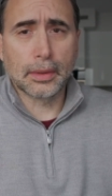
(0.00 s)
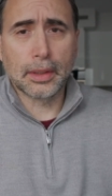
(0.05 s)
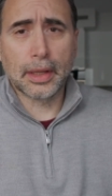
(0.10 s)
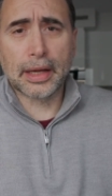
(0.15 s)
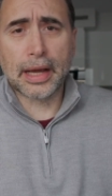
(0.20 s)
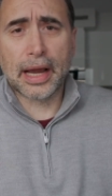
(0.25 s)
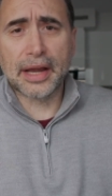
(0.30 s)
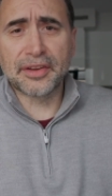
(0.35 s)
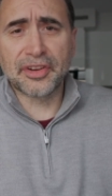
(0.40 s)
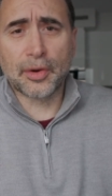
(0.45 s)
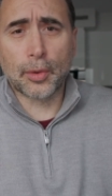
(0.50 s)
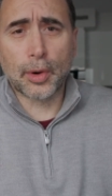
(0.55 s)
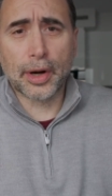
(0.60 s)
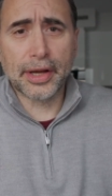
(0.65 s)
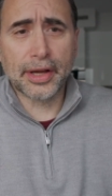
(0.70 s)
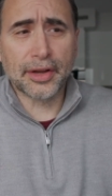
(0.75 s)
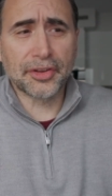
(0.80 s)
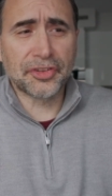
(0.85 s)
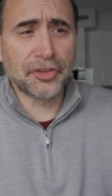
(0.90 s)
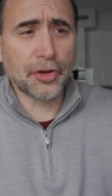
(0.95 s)
Hey guys, how are
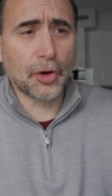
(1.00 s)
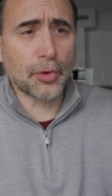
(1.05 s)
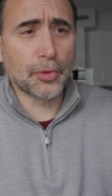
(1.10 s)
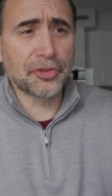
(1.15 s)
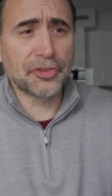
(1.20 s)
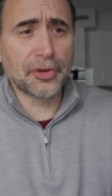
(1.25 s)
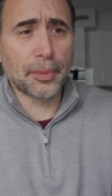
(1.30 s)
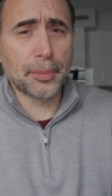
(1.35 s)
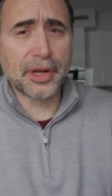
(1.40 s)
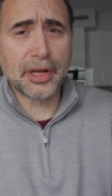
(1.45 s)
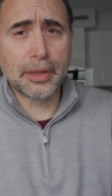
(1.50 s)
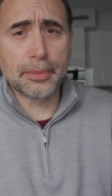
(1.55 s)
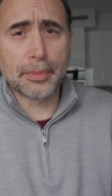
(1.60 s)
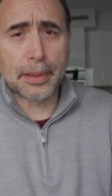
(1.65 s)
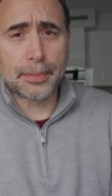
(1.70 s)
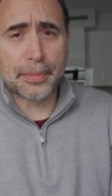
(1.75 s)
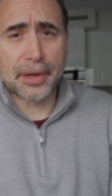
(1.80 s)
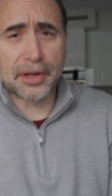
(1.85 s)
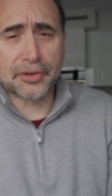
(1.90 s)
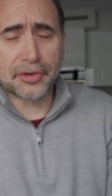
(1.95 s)
you? So somebody in
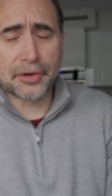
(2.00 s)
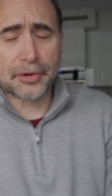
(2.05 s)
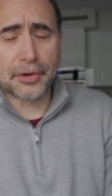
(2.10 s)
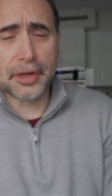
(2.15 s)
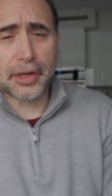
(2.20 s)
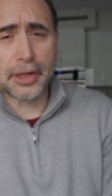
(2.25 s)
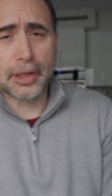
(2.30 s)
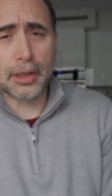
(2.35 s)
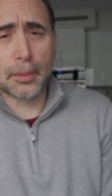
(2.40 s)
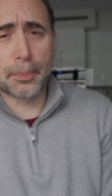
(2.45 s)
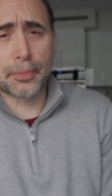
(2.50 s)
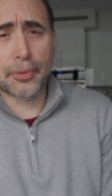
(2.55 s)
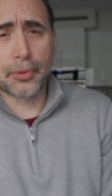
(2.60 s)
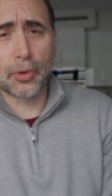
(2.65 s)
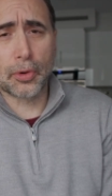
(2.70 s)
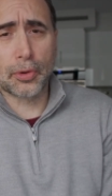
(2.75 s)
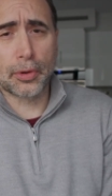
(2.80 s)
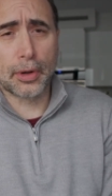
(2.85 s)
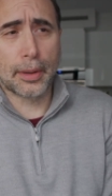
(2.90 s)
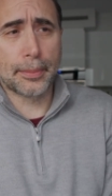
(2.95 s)
my mentoring
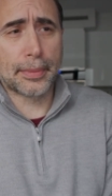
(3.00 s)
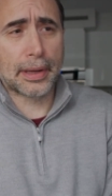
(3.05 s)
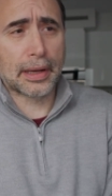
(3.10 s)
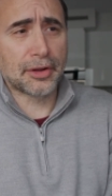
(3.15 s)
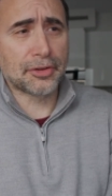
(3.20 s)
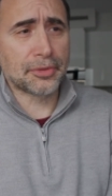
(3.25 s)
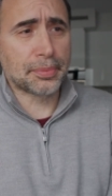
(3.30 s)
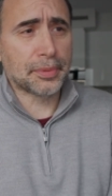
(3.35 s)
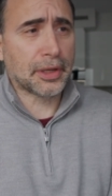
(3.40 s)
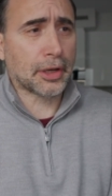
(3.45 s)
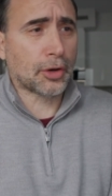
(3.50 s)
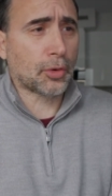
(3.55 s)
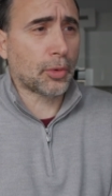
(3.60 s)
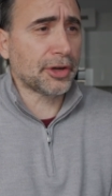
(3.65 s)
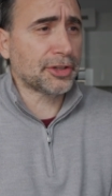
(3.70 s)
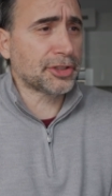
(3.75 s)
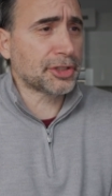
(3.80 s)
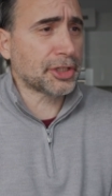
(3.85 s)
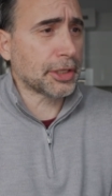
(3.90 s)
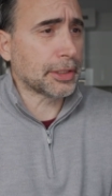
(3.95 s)
program asked me a
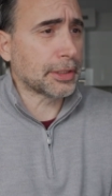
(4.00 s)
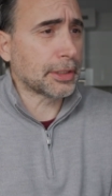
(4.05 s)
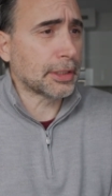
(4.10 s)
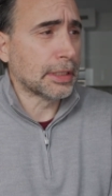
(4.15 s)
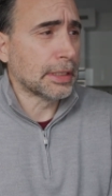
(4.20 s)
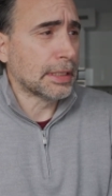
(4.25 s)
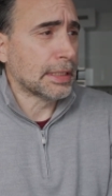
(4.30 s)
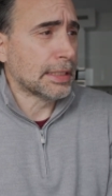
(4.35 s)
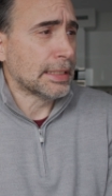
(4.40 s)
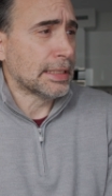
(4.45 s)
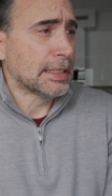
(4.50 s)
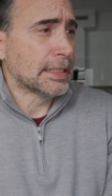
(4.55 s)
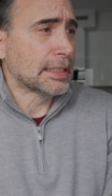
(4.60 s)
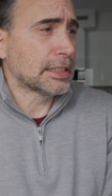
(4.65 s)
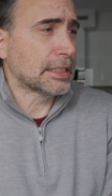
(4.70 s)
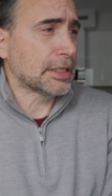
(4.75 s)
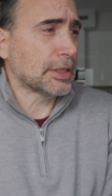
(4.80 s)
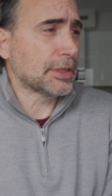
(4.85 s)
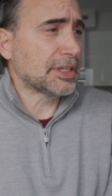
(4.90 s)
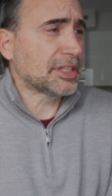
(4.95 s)
question.
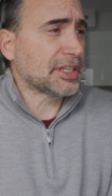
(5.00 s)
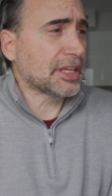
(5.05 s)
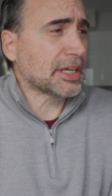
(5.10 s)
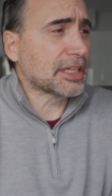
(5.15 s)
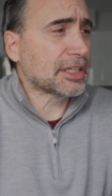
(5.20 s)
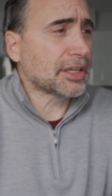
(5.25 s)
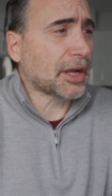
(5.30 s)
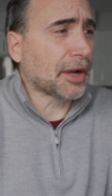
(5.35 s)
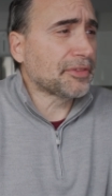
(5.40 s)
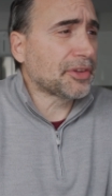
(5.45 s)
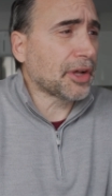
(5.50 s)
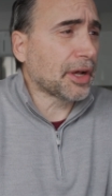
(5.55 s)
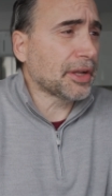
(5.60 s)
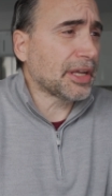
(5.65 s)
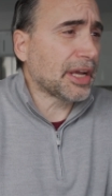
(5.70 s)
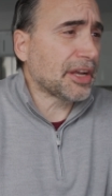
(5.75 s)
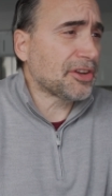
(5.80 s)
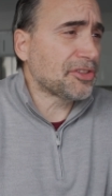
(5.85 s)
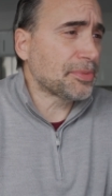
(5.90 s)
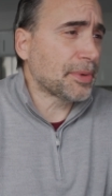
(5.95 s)
So he says, I've done
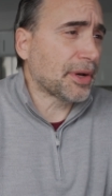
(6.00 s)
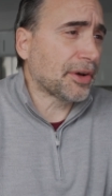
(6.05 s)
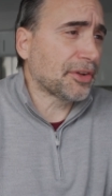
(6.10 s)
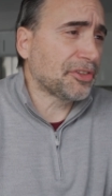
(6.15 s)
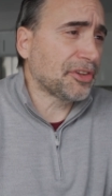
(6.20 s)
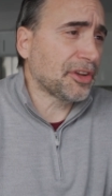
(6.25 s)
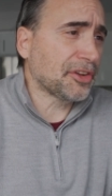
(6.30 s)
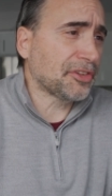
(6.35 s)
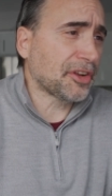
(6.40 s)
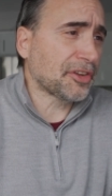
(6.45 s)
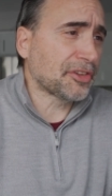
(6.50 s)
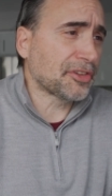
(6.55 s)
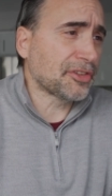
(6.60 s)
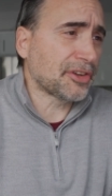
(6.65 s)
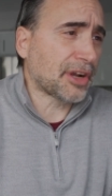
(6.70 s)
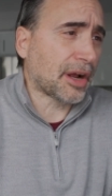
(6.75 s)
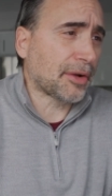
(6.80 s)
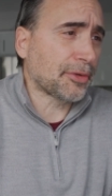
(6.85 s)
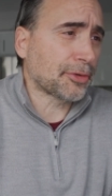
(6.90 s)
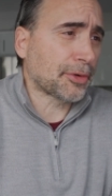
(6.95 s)
the HTML and CSS and
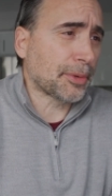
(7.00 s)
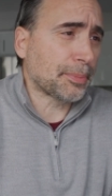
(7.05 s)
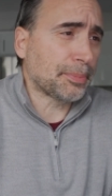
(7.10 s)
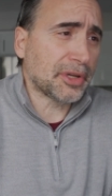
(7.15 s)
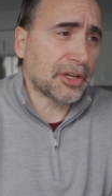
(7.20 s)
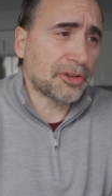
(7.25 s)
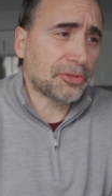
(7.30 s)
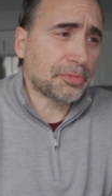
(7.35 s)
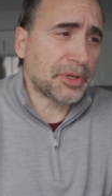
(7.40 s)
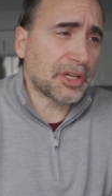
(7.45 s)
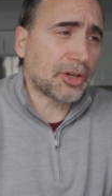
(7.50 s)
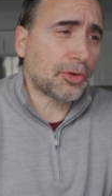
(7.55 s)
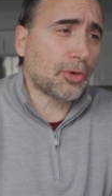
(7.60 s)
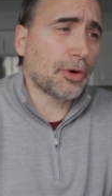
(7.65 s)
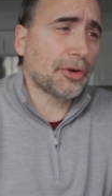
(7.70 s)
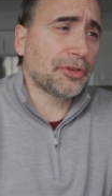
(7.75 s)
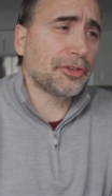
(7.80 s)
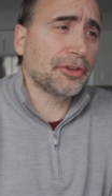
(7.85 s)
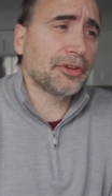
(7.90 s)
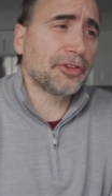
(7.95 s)
JavaScript PHP
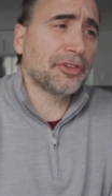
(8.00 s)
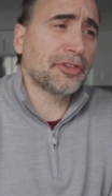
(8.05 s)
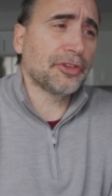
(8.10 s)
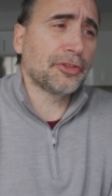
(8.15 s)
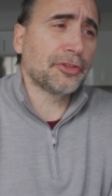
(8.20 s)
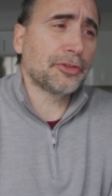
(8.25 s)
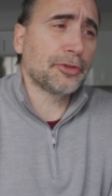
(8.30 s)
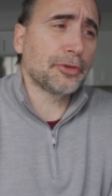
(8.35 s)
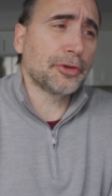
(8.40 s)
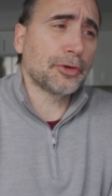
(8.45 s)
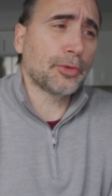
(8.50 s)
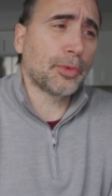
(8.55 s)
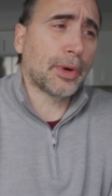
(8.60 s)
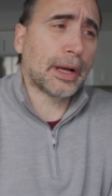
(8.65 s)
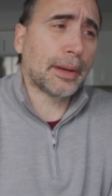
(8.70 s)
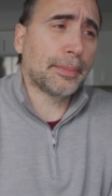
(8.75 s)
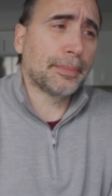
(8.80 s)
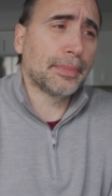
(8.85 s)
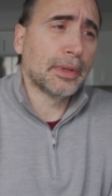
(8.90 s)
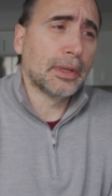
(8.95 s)
courses in Studio
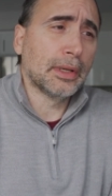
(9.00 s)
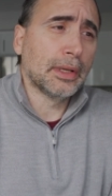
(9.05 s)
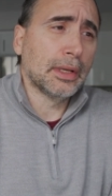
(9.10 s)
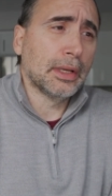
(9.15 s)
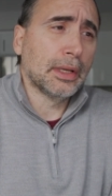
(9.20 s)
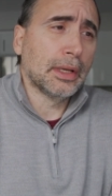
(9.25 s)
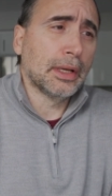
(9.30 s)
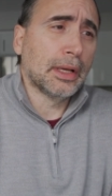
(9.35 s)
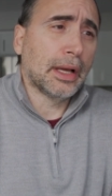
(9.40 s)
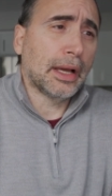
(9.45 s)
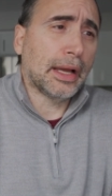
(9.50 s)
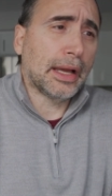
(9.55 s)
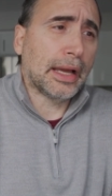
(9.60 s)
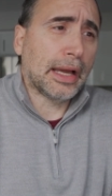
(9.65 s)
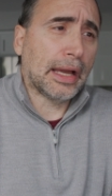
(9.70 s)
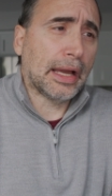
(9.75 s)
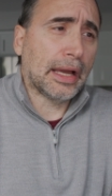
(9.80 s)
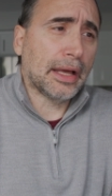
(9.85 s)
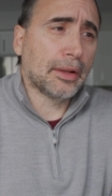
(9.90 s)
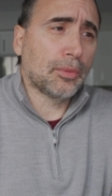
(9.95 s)
Web
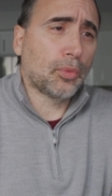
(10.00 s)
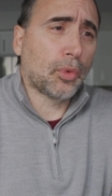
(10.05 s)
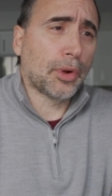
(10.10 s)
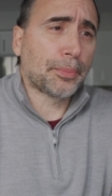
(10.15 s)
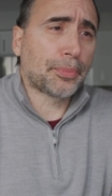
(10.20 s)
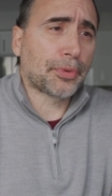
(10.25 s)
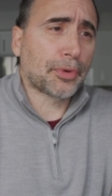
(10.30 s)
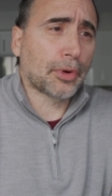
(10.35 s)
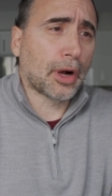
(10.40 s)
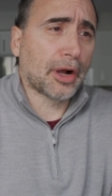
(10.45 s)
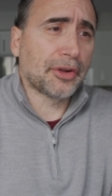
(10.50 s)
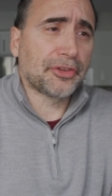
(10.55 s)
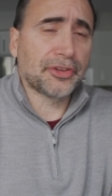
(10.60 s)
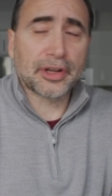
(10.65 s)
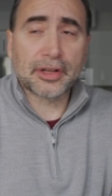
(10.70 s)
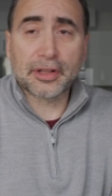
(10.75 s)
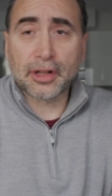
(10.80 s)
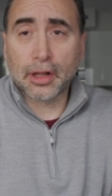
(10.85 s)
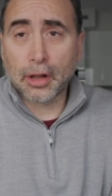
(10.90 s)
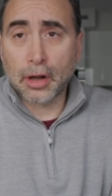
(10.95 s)
and one
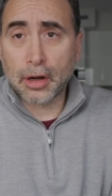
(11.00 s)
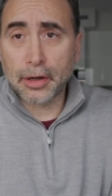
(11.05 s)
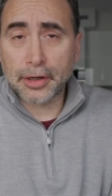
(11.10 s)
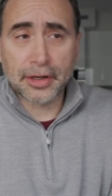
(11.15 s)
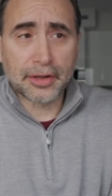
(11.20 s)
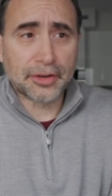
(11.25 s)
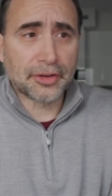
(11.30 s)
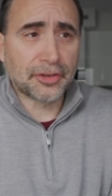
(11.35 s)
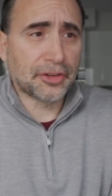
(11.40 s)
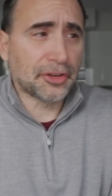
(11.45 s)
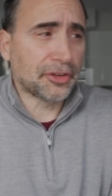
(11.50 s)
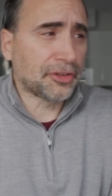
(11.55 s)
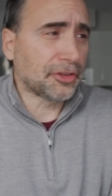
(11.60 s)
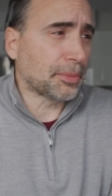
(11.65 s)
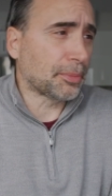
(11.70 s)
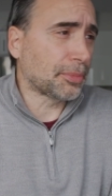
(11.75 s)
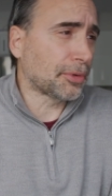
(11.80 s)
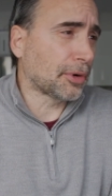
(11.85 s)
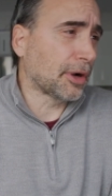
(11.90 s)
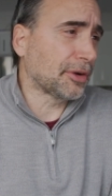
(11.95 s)
project, the login
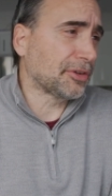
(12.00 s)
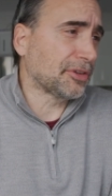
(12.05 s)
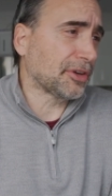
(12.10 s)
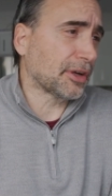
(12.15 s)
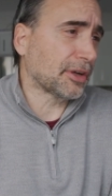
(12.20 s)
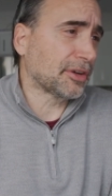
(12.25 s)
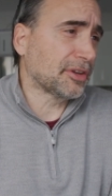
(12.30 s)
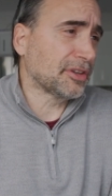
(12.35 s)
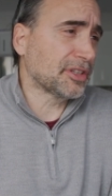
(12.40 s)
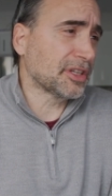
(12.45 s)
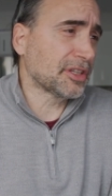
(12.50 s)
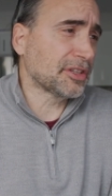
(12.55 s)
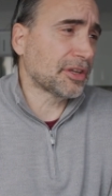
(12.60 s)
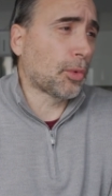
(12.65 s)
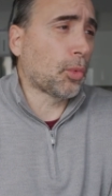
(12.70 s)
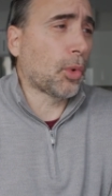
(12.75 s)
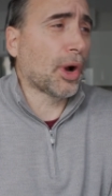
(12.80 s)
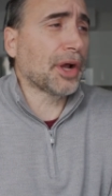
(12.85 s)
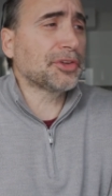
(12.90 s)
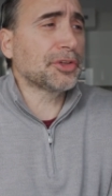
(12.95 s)
system project. He says, I
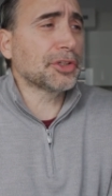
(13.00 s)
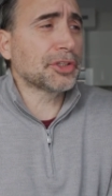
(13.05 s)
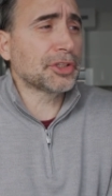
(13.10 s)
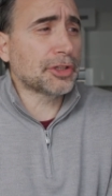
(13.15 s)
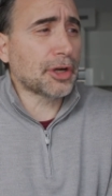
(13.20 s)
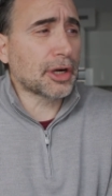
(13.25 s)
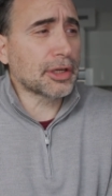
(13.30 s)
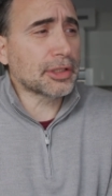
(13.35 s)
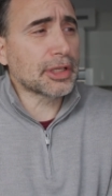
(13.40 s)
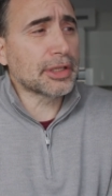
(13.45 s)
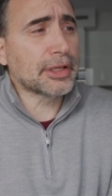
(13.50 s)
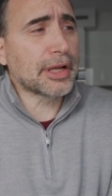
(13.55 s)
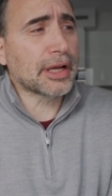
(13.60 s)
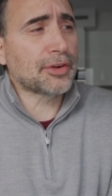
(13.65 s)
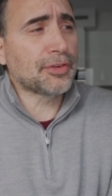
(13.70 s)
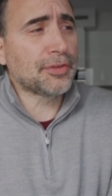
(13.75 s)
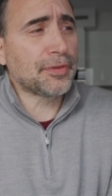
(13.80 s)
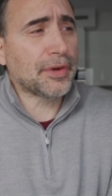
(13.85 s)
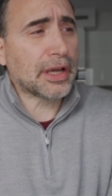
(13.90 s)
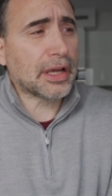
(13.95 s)
want to start the
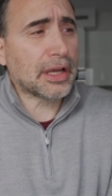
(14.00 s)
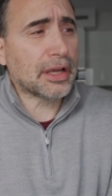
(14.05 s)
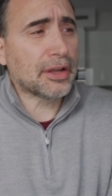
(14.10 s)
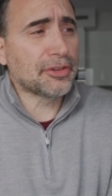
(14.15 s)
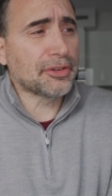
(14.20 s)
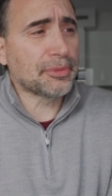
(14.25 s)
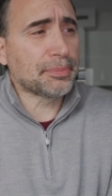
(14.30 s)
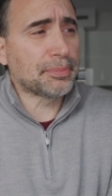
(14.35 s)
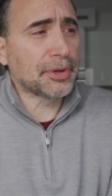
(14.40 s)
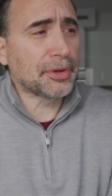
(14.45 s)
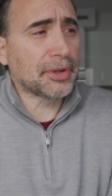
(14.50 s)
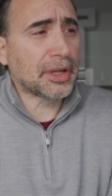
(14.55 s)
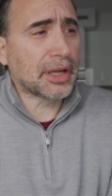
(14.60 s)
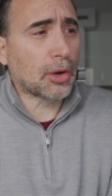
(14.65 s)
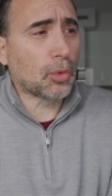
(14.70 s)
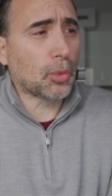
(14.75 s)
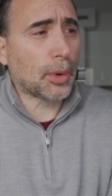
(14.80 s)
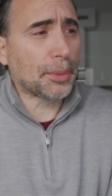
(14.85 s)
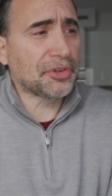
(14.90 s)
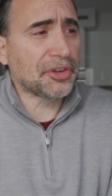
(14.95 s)
next phase of
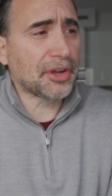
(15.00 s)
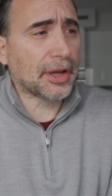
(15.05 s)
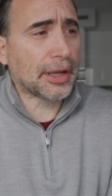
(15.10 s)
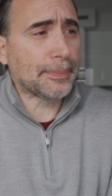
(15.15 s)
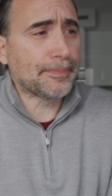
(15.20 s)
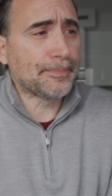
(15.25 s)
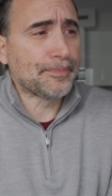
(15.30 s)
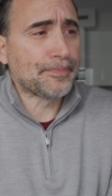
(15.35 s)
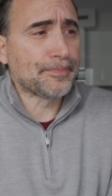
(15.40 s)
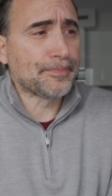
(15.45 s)
building a website,